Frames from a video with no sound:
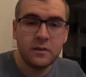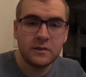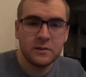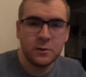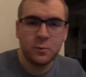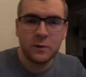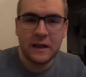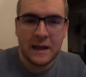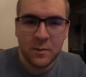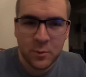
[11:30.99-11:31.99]
This is old
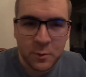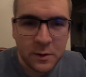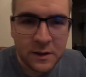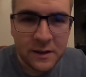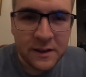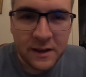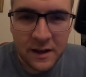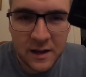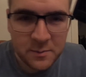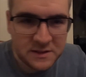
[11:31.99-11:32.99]
reliable.
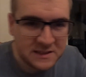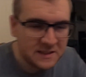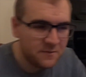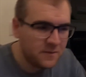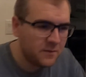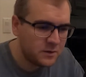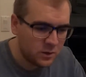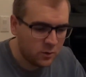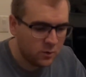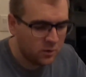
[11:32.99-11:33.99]
This is the
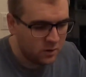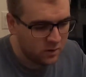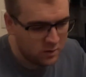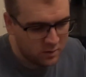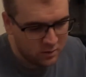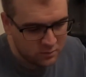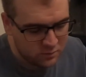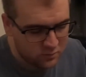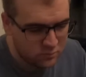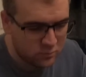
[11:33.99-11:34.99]
Vivitar.
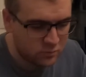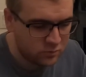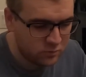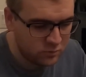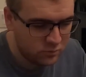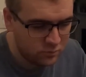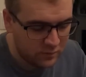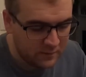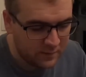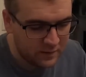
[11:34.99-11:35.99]

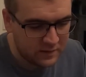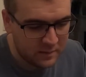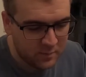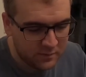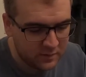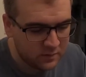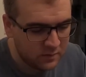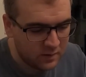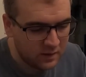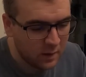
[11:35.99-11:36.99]
I forgot the name of it.
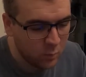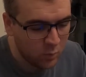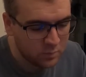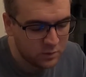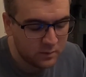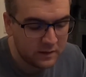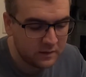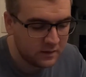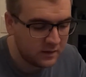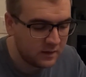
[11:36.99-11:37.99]
It got warm too. I
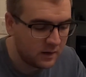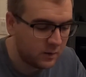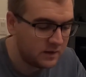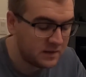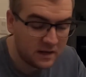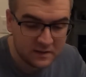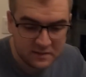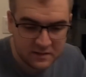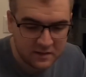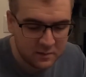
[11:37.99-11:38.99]
didn't think it got as hot
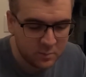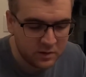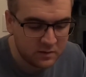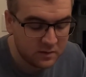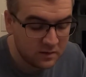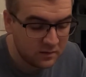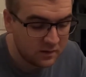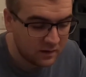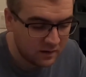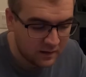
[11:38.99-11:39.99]
as it did, but it's
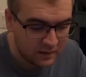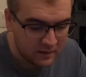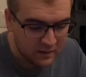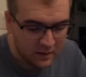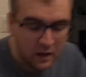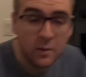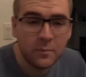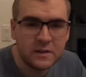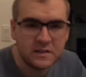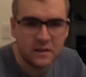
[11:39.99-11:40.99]
getting hot.
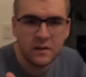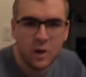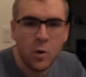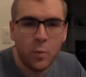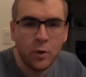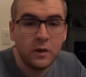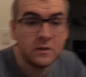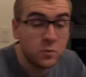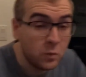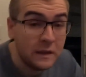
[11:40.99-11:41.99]
The GoPro
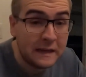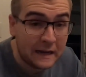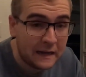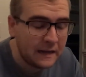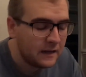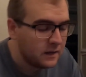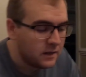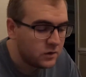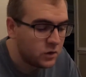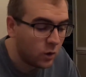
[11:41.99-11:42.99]
gets really hot.
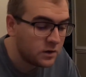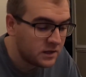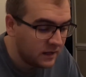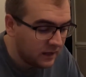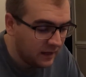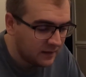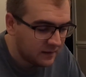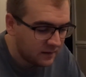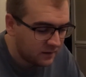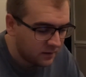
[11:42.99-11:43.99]
Charging
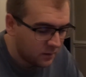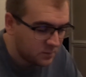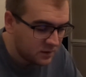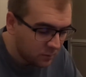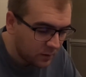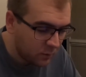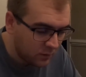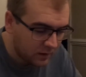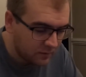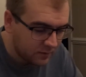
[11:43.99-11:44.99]
anything. I'm still
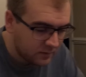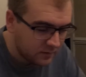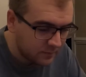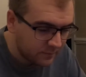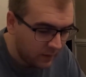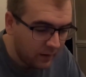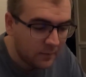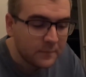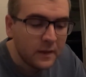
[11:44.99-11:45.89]
recording off this. Okay.